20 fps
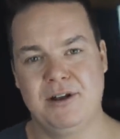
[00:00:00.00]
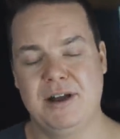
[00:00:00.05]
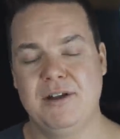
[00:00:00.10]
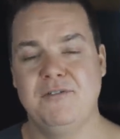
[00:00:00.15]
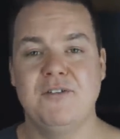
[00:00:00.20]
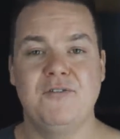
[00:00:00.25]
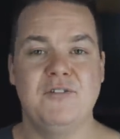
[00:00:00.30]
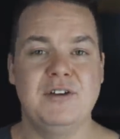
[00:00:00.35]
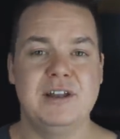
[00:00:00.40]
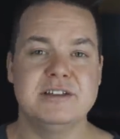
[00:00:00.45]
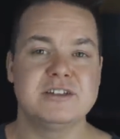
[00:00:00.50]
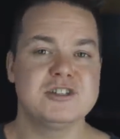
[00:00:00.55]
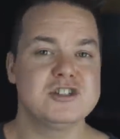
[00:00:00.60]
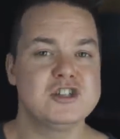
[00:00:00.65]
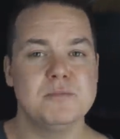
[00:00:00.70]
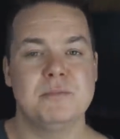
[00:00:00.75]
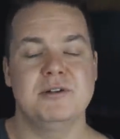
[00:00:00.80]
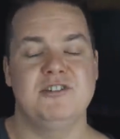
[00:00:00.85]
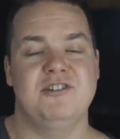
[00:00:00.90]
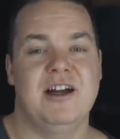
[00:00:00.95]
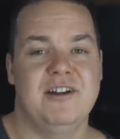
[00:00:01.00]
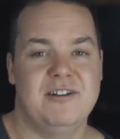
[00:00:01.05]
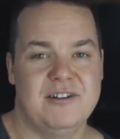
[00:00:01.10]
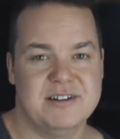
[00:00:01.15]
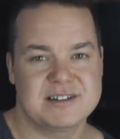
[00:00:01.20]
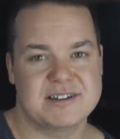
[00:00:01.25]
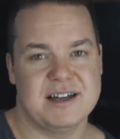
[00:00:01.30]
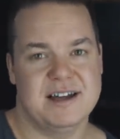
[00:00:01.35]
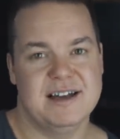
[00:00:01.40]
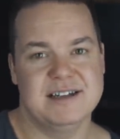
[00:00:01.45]
And if you're feeling super
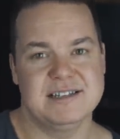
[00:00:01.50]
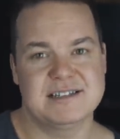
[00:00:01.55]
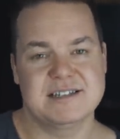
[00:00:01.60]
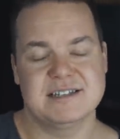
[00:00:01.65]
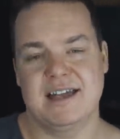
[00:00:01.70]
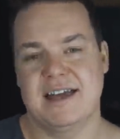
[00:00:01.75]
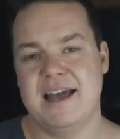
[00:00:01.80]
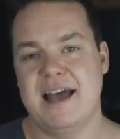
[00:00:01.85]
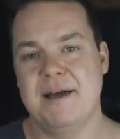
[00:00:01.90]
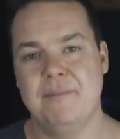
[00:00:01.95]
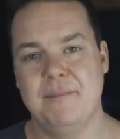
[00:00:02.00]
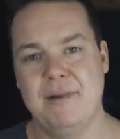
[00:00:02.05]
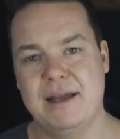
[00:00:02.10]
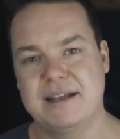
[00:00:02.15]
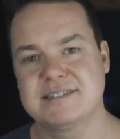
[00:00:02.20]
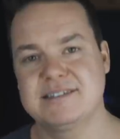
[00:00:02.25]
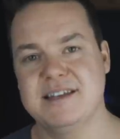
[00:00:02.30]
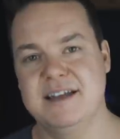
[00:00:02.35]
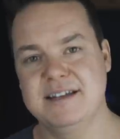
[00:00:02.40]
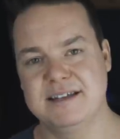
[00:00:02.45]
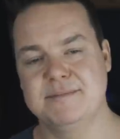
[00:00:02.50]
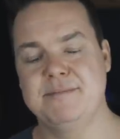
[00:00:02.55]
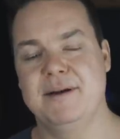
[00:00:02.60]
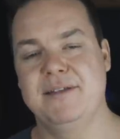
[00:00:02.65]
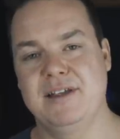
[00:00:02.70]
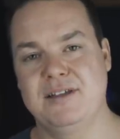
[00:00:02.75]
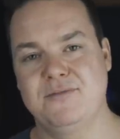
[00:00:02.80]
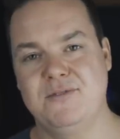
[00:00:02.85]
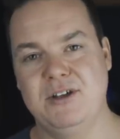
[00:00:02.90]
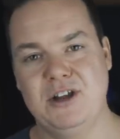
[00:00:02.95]
generous, guys, because I am excited by
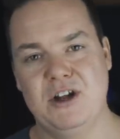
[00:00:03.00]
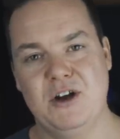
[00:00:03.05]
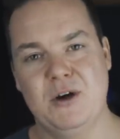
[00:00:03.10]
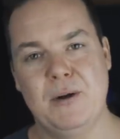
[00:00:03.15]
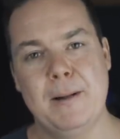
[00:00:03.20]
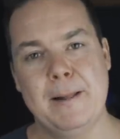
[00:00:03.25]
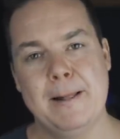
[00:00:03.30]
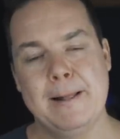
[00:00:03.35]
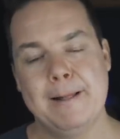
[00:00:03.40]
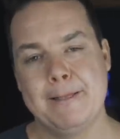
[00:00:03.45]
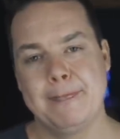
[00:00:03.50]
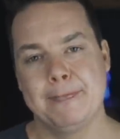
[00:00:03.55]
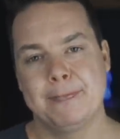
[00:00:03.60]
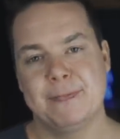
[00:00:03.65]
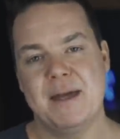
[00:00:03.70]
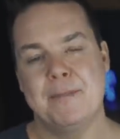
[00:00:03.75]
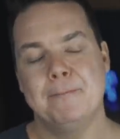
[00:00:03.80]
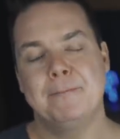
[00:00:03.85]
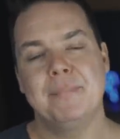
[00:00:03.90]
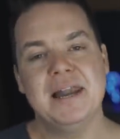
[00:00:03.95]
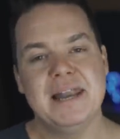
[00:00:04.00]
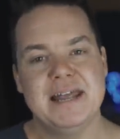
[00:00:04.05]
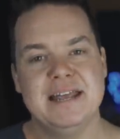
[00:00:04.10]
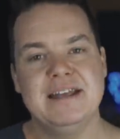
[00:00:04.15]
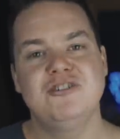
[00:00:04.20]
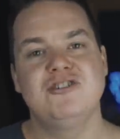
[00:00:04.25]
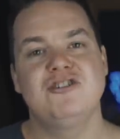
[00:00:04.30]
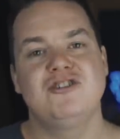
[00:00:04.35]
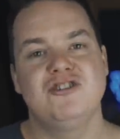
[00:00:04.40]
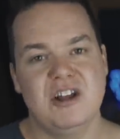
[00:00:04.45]
this video, then
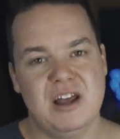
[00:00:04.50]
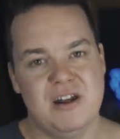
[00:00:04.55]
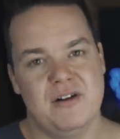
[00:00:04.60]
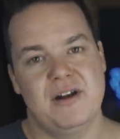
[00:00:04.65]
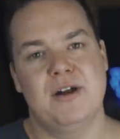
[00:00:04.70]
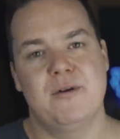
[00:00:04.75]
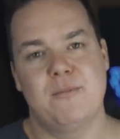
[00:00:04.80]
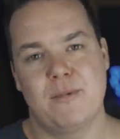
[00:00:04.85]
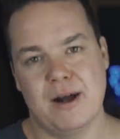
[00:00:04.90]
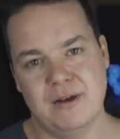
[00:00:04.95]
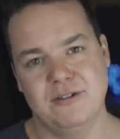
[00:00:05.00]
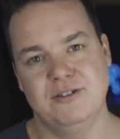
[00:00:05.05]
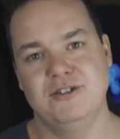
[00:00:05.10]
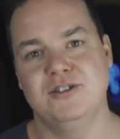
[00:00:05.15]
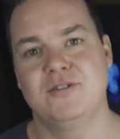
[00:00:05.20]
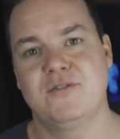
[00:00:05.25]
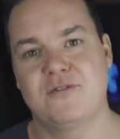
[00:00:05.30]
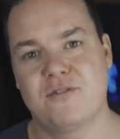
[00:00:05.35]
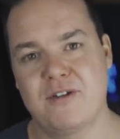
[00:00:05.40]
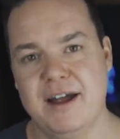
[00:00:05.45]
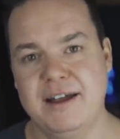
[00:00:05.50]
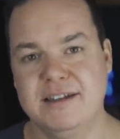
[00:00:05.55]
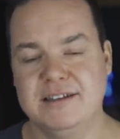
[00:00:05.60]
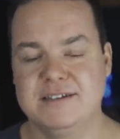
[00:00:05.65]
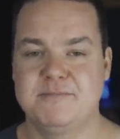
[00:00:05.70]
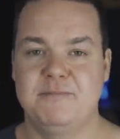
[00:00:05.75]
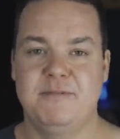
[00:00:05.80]
please share it around your friends.